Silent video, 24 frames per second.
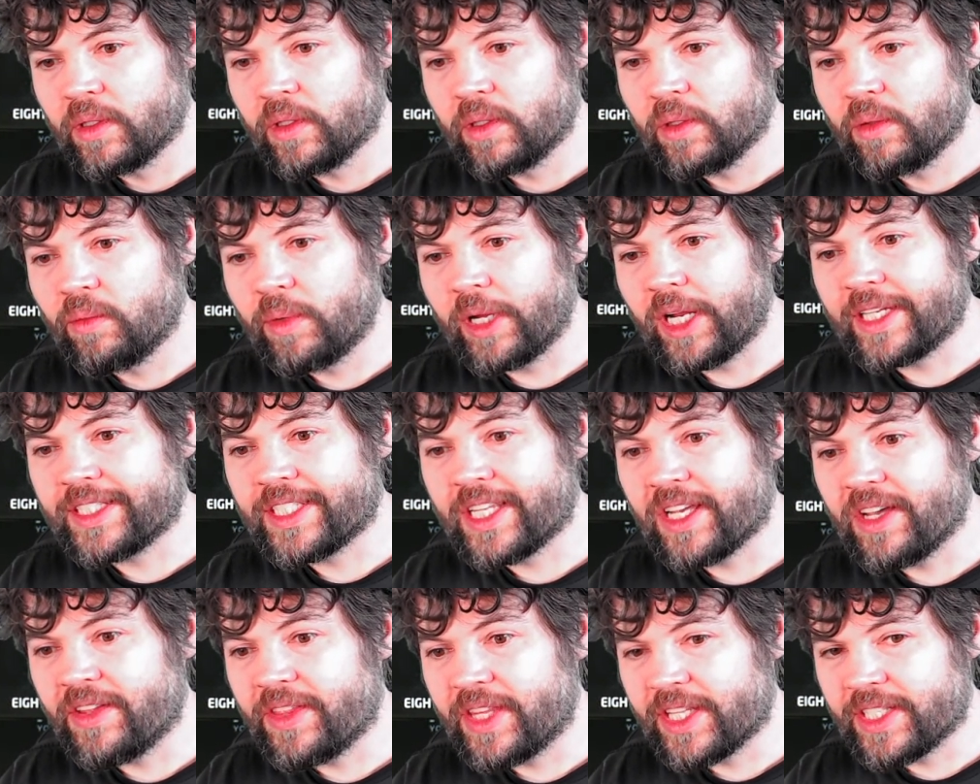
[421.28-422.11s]
when I
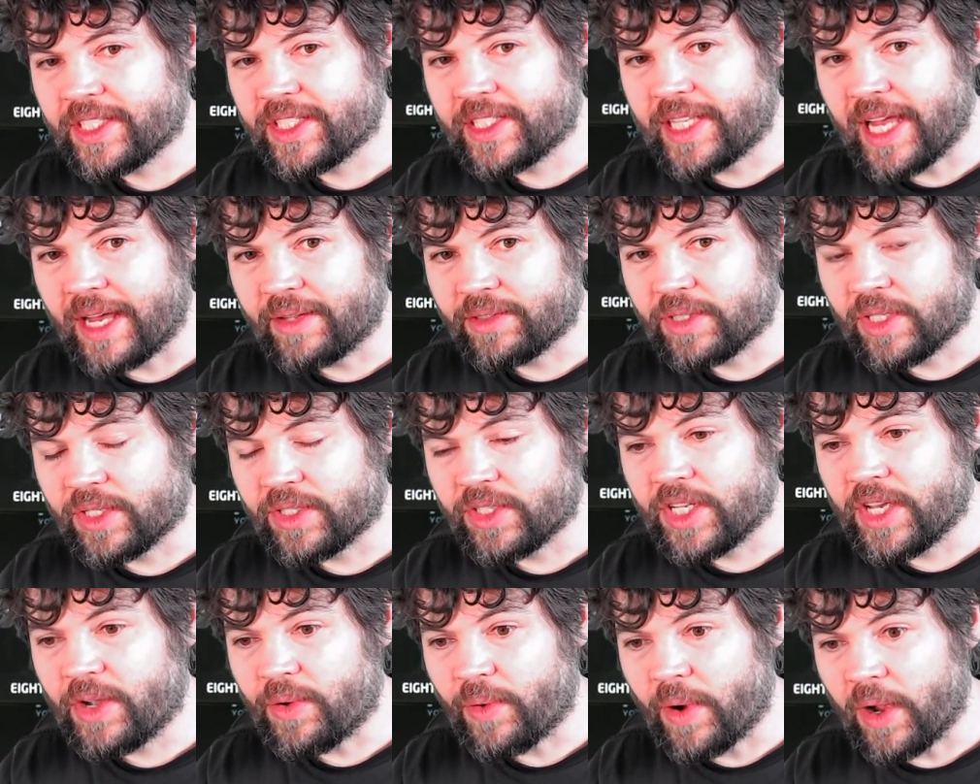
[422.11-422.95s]
turn this down to
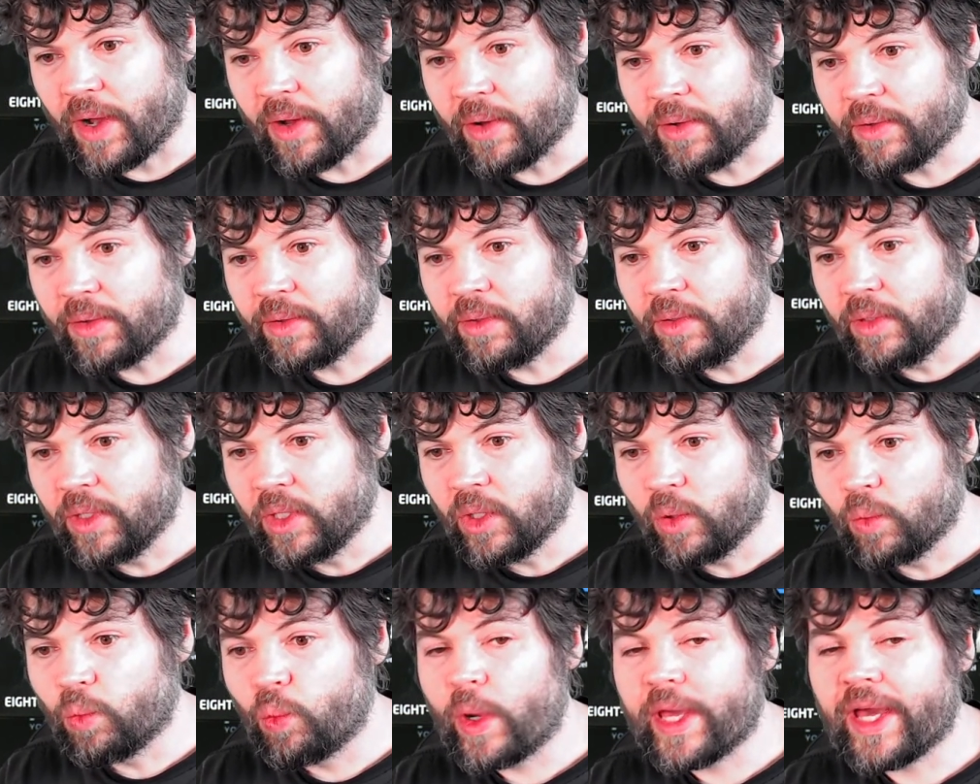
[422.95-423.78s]
0,
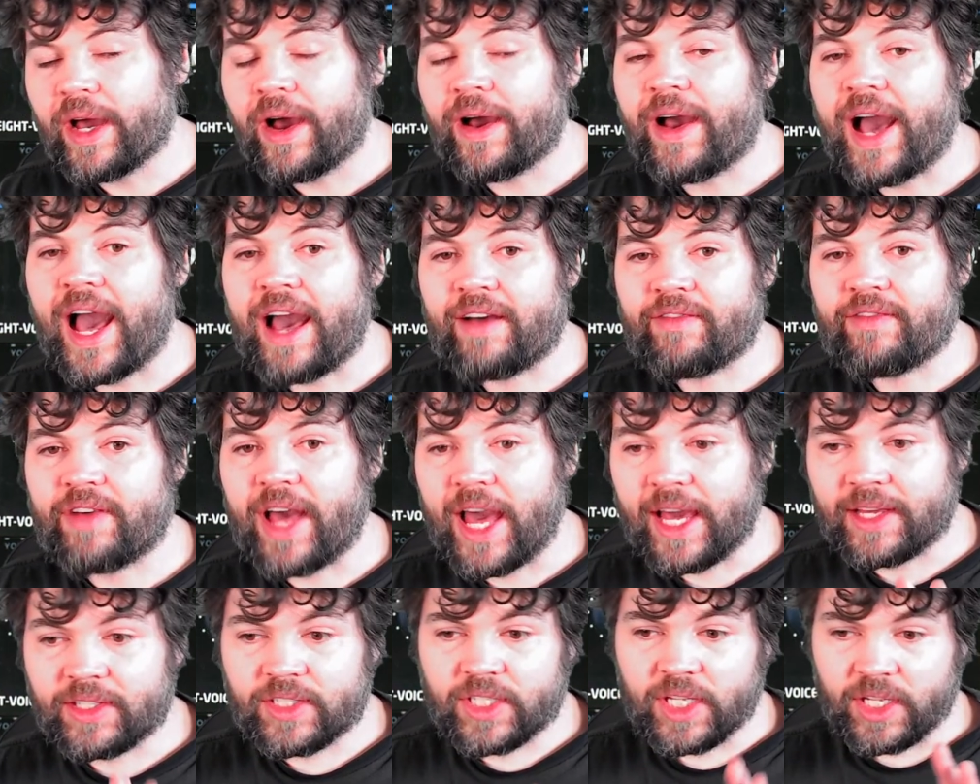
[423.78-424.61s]
we have
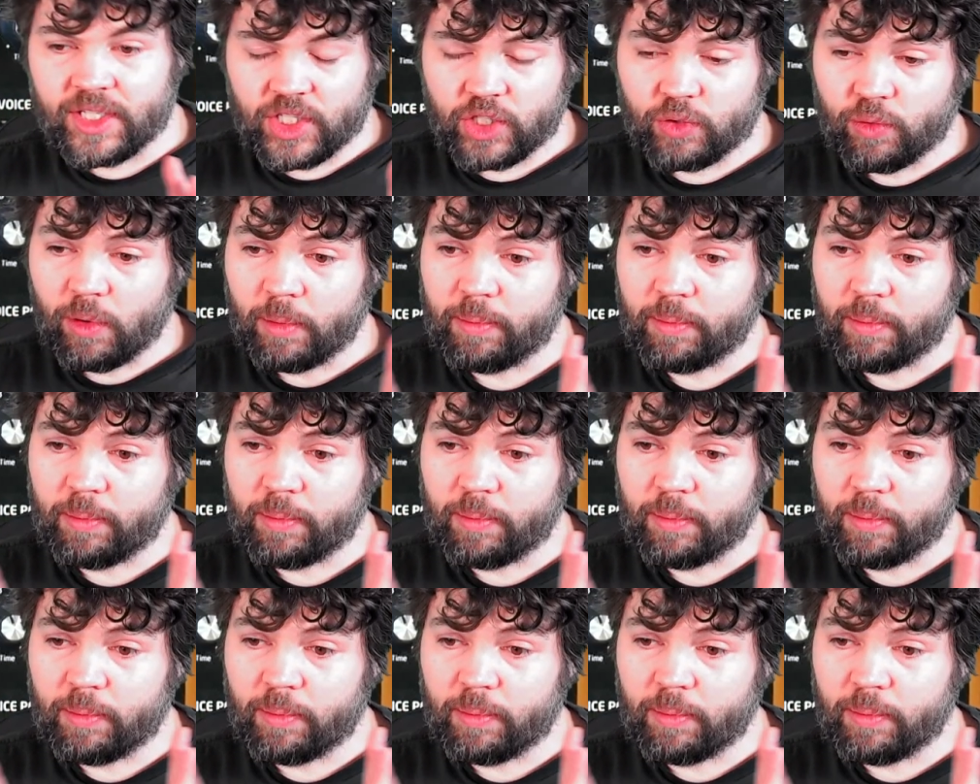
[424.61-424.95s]
access to a